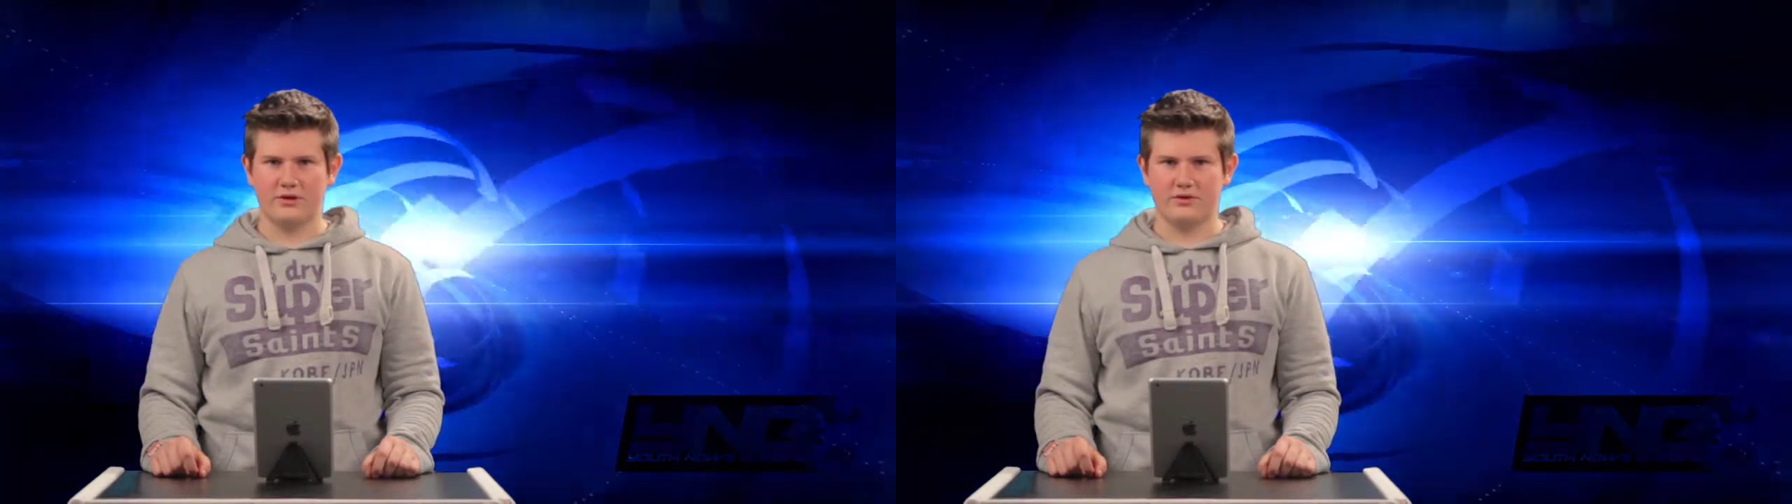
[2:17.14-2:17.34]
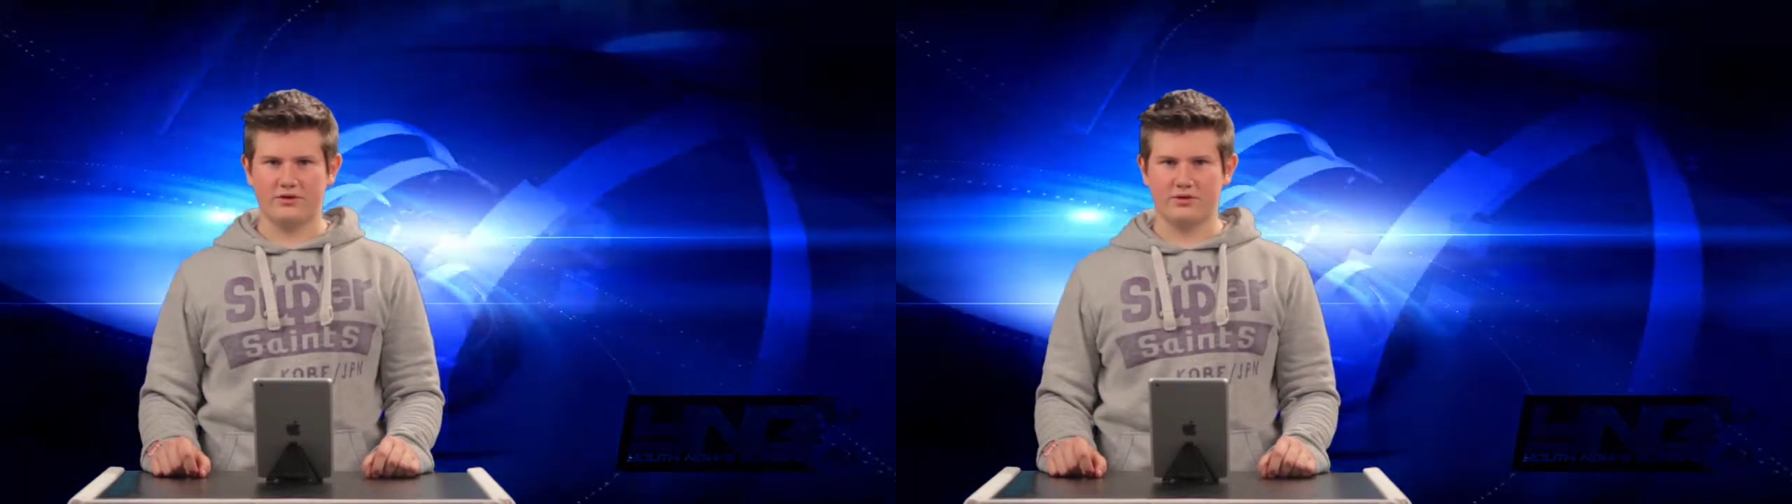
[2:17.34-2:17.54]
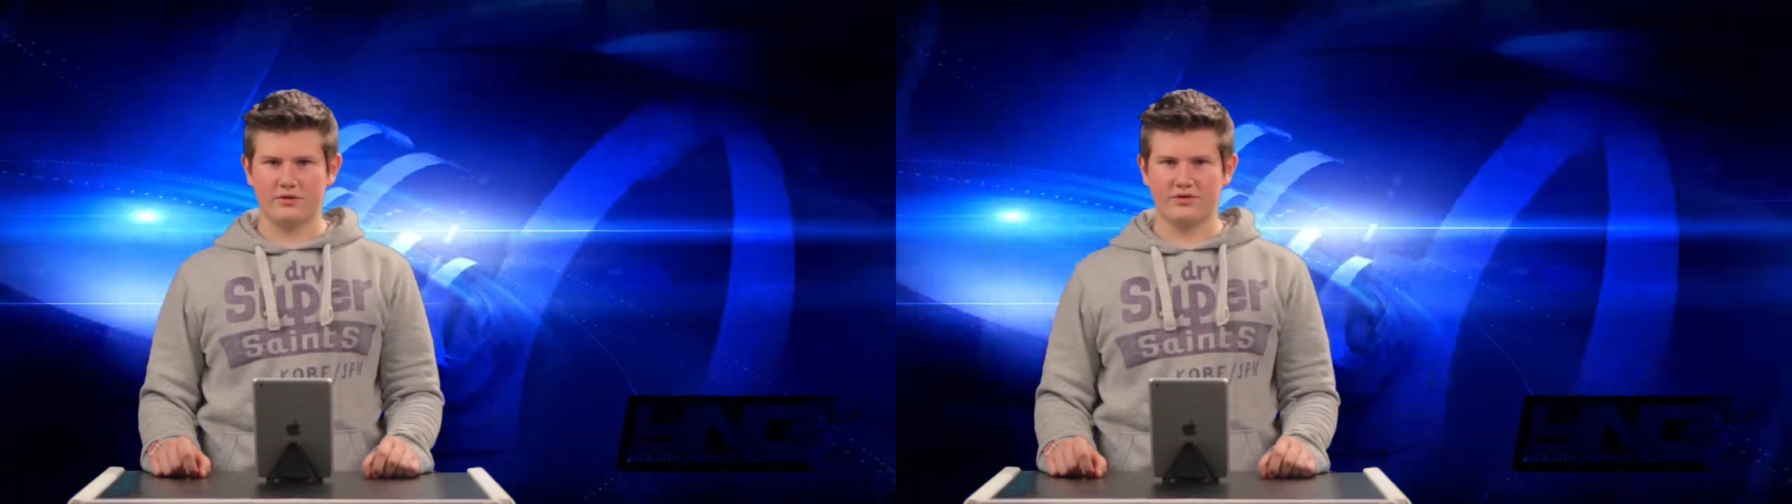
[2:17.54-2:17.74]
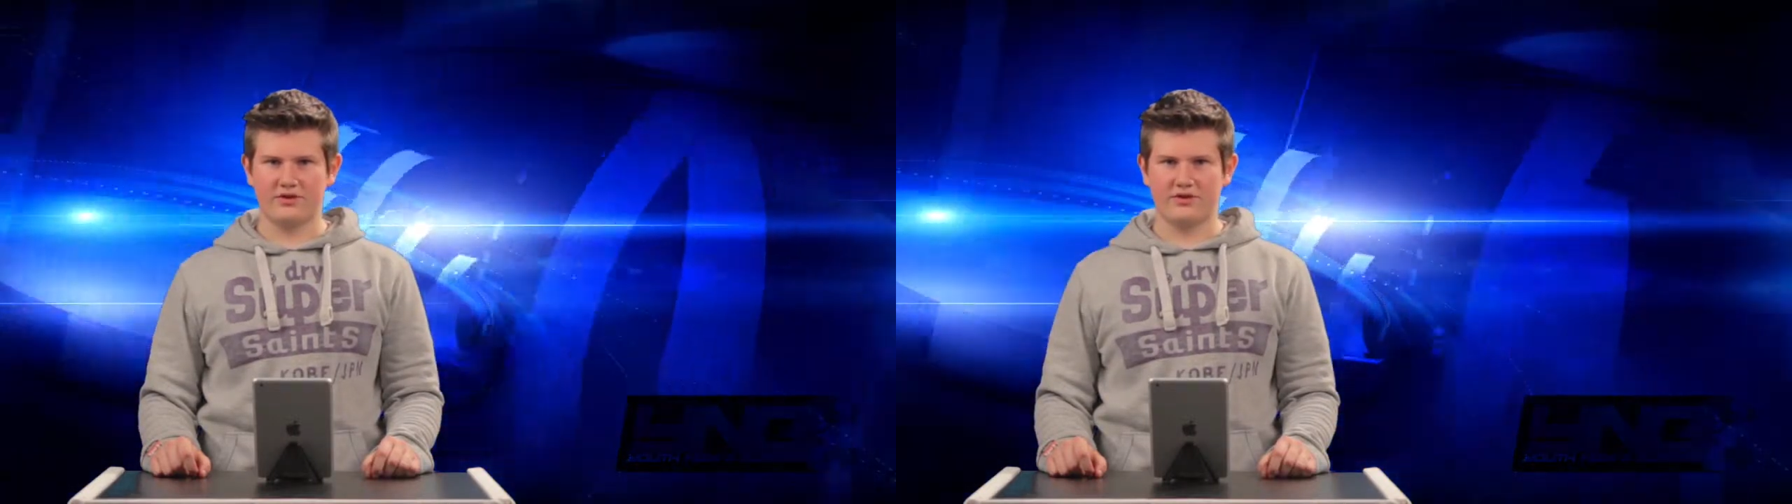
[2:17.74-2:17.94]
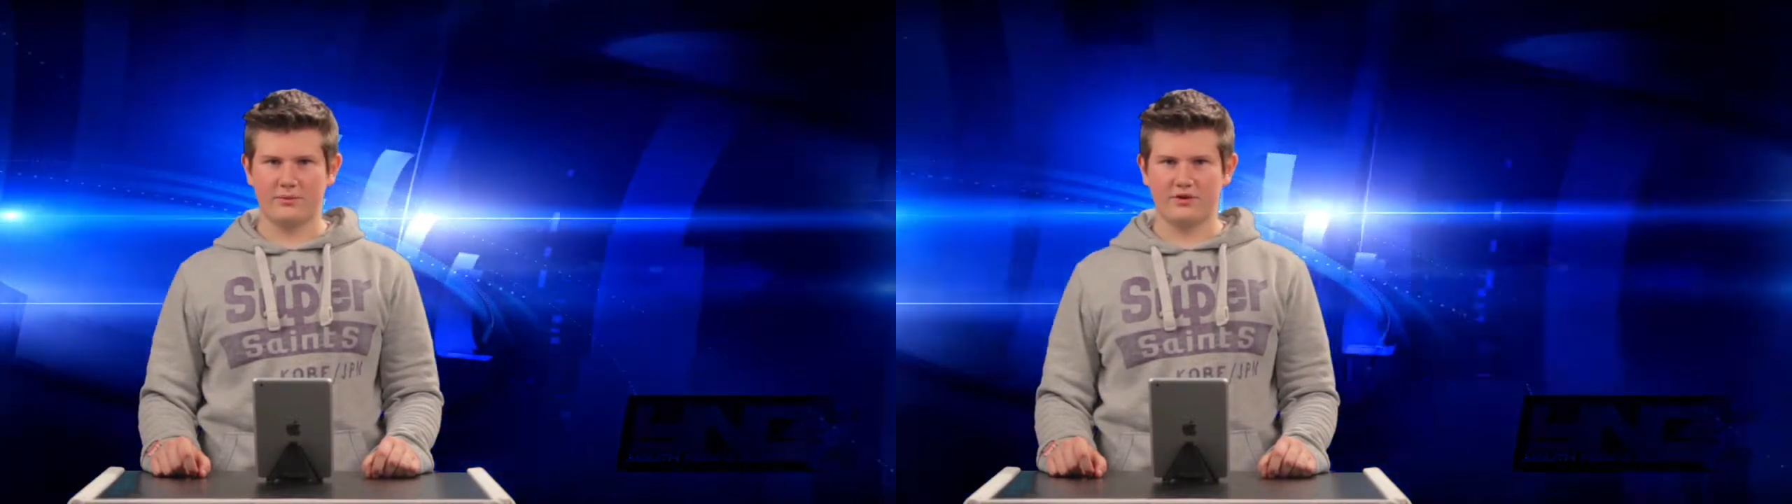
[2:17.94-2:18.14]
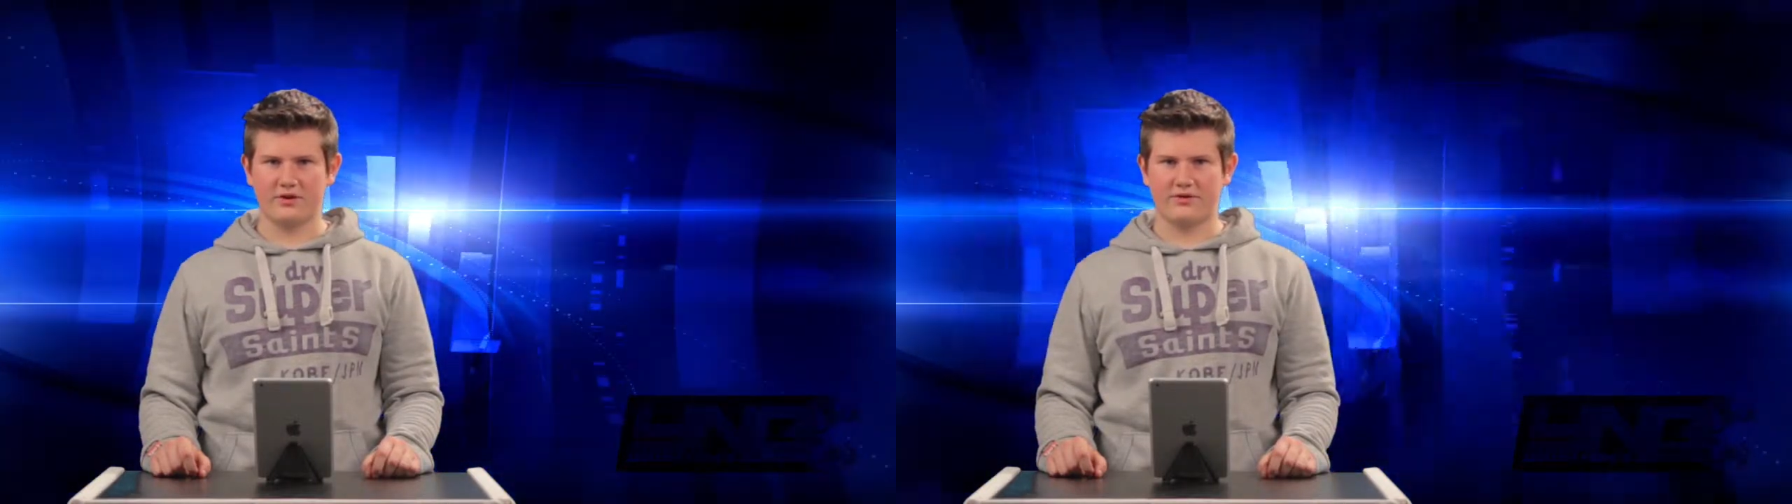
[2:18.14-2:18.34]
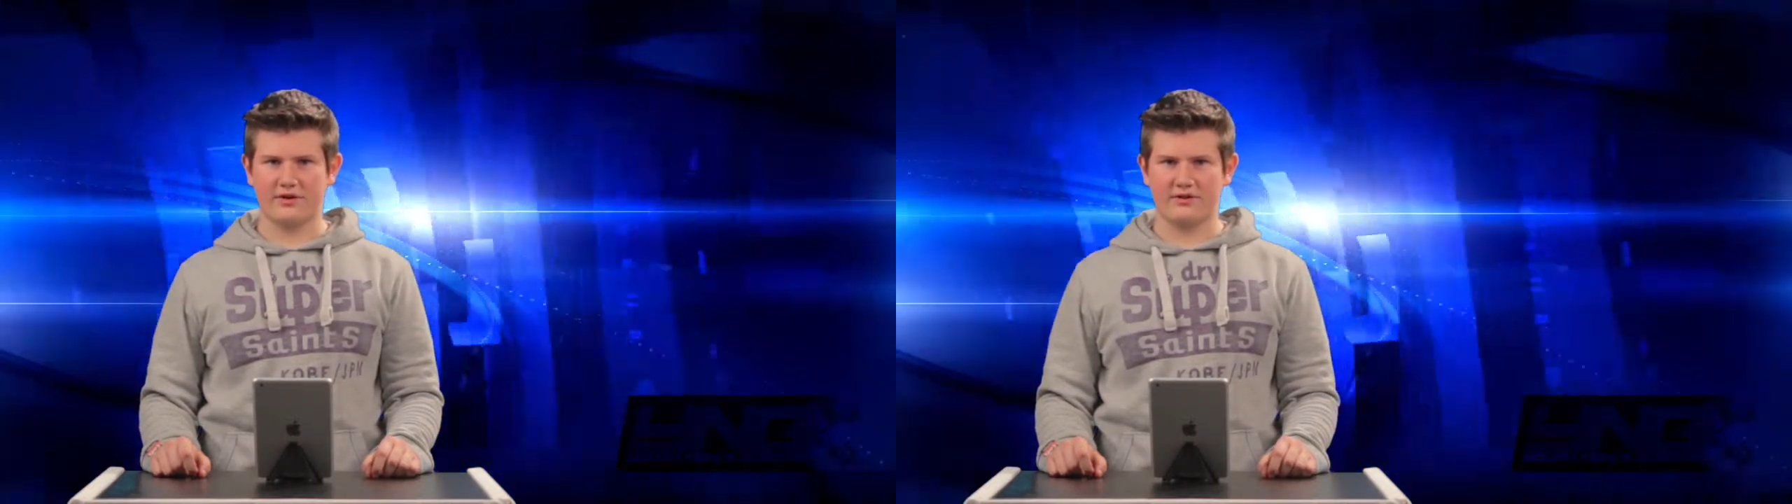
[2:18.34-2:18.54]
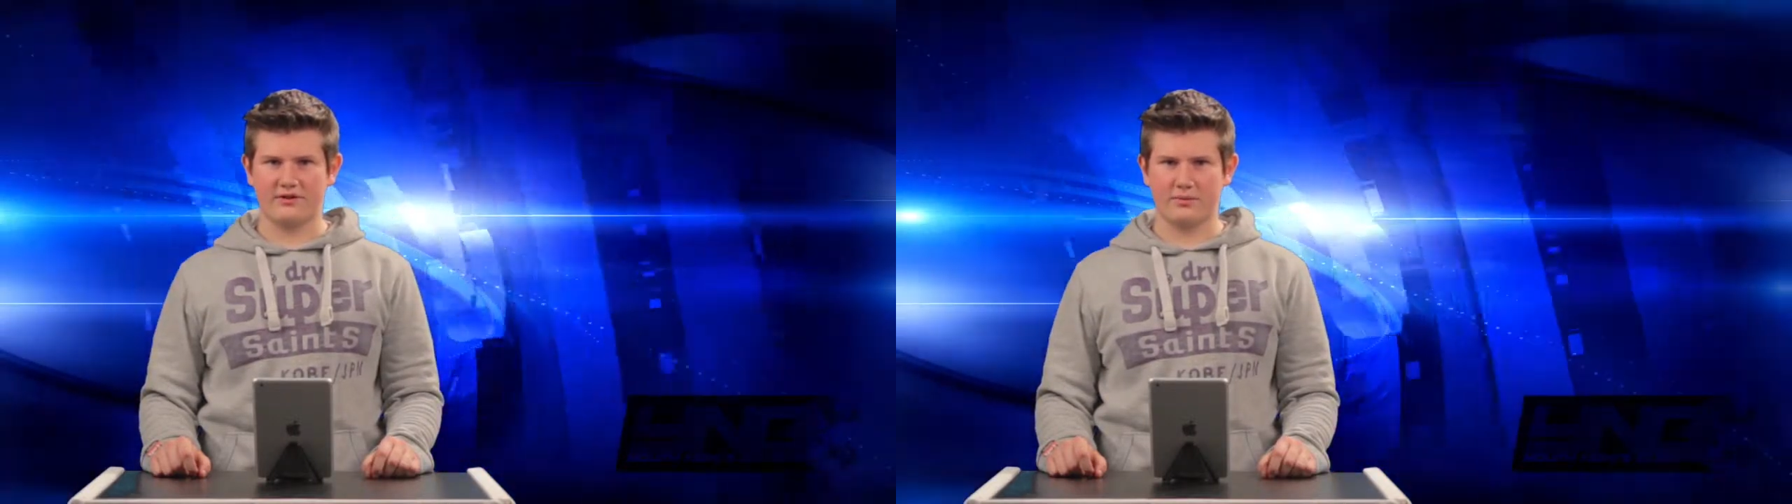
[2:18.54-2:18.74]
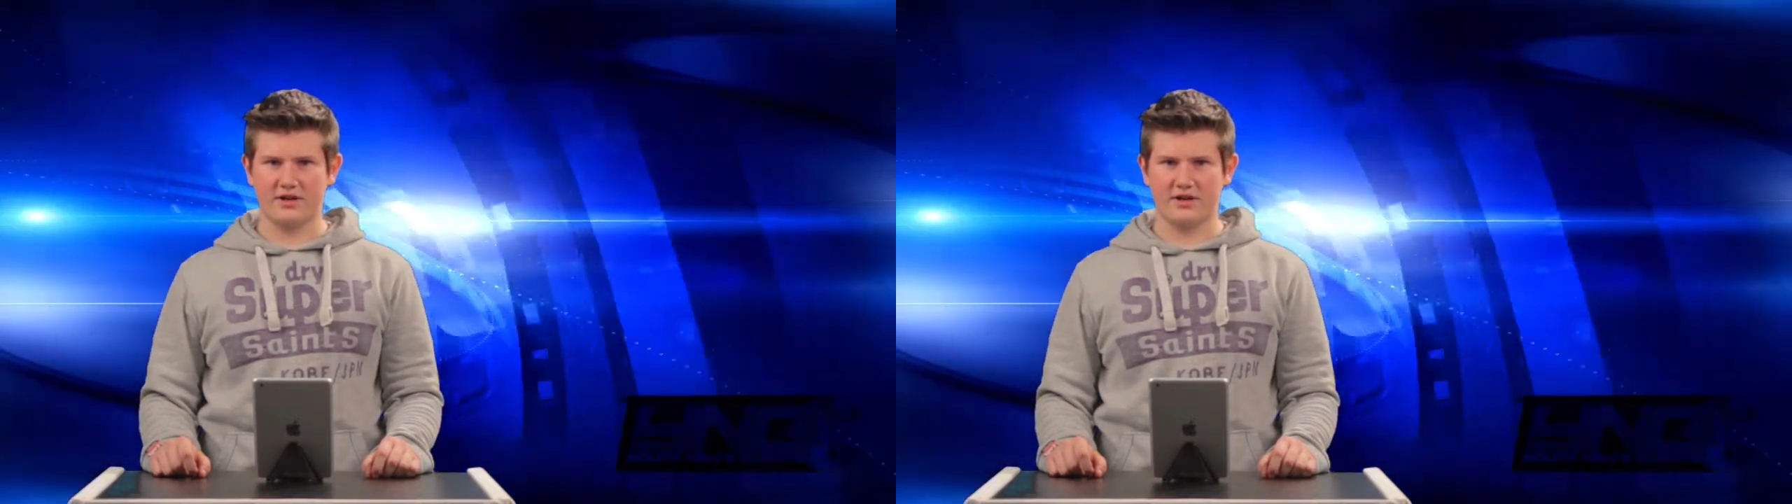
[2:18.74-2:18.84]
The school system thus faces